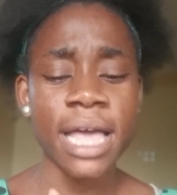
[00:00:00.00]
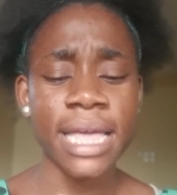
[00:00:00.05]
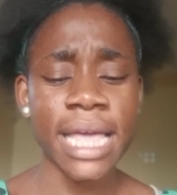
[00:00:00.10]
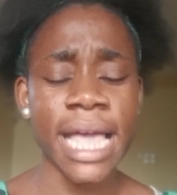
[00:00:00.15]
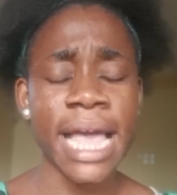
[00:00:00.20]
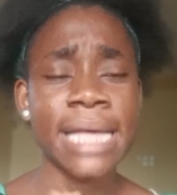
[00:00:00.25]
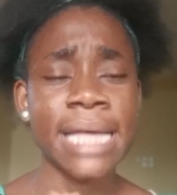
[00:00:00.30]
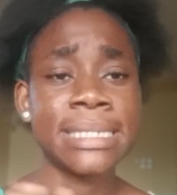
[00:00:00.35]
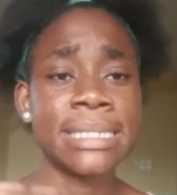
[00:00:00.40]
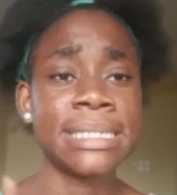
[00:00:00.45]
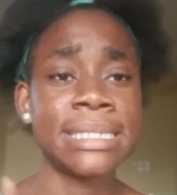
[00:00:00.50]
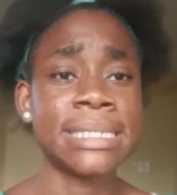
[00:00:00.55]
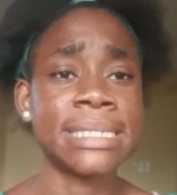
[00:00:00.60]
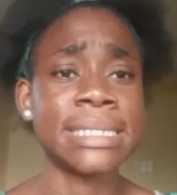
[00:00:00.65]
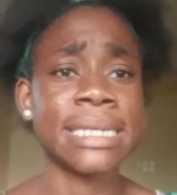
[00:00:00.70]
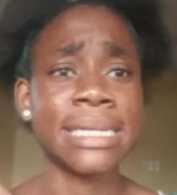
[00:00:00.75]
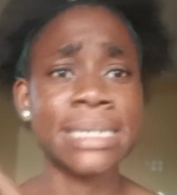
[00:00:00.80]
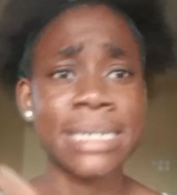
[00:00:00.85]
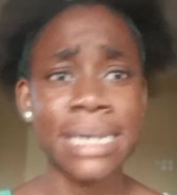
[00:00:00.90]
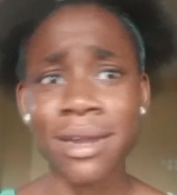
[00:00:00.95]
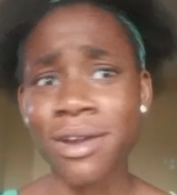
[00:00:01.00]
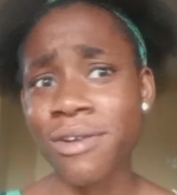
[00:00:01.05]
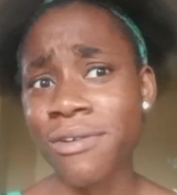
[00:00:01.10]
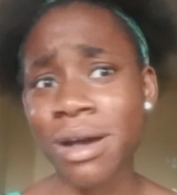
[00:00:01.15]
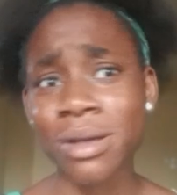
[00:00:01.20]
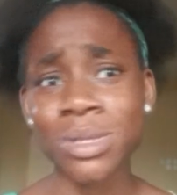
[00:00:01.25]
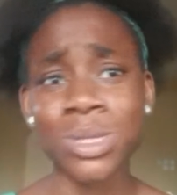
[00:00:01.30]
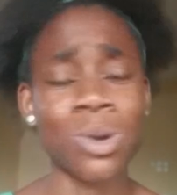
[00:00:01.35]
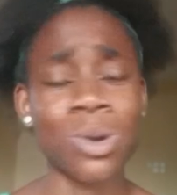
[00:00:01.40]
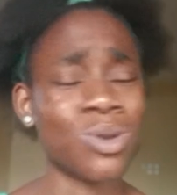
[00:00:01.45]
Yes, this is a
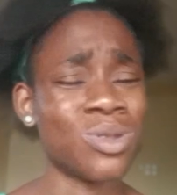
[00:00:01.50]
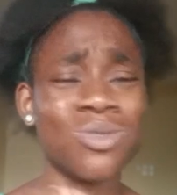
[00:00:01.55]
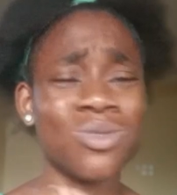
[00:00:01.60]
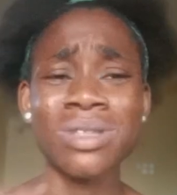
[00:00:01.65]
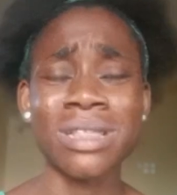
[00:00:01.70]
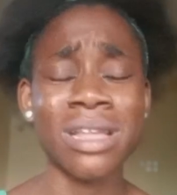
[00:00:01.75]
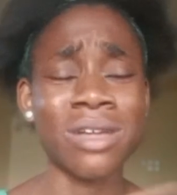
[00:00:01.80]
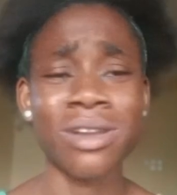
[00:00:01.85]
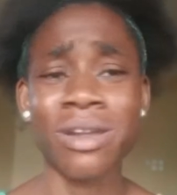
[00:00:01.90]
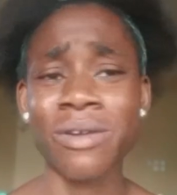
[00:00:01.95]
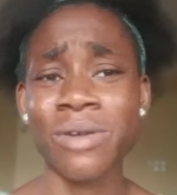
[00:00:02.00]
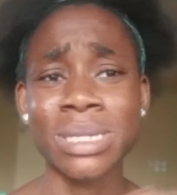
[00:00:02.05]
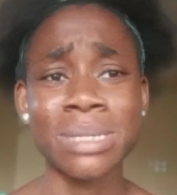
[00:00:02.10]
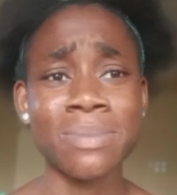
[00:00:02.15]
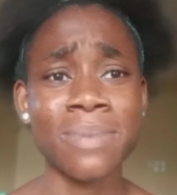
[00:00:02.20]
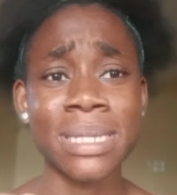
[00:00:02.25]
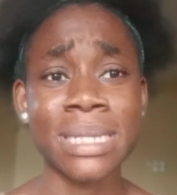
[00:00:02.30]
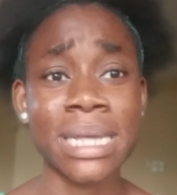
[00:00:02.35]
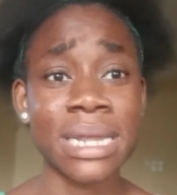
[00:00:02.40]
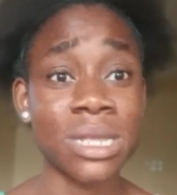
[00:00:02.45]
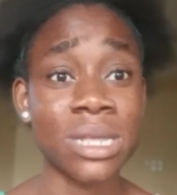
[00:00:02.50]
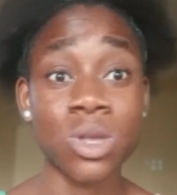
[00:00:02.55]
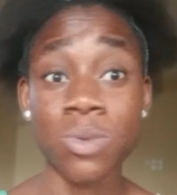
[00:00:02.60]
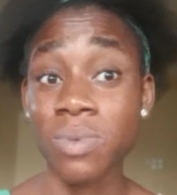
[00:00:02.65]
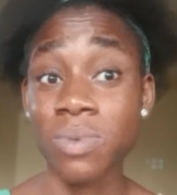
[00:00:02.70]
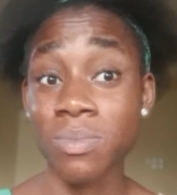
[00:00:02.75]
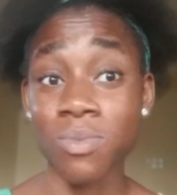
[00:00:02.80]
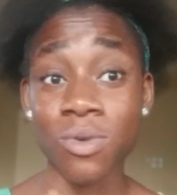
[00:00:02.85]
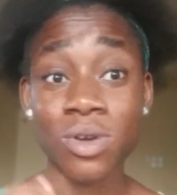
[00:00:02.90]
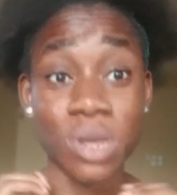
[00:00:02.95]
general talk. Don't underestimate any
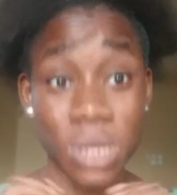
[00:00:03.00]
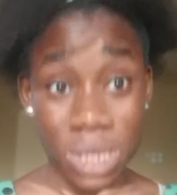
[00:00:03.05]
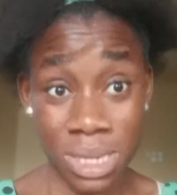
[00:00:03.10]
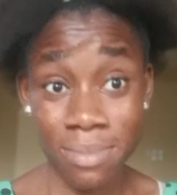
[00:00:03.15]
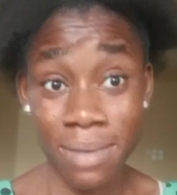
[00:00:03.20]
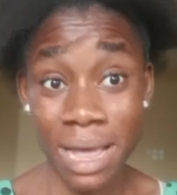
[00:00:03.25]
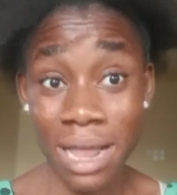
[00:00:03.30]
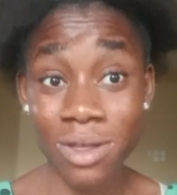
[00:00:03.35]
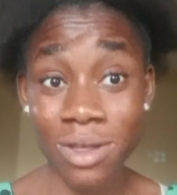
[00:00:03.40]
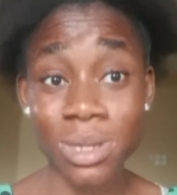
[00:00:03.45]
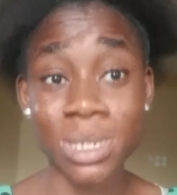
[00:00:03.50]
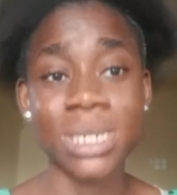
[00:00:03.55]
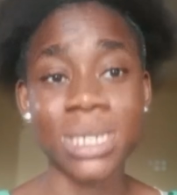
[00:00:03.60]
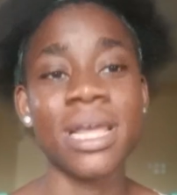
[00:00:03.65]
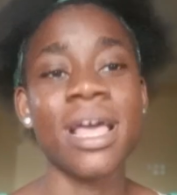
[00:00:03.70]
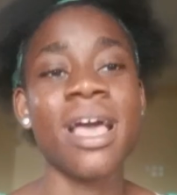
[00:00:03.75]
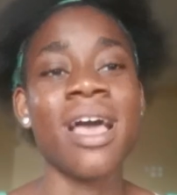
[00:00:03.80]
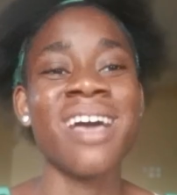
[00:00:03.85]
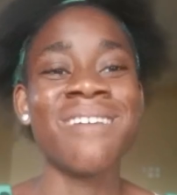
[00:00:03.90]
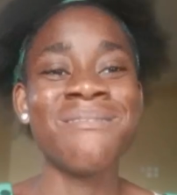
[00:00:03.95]
topic, but it's in biology.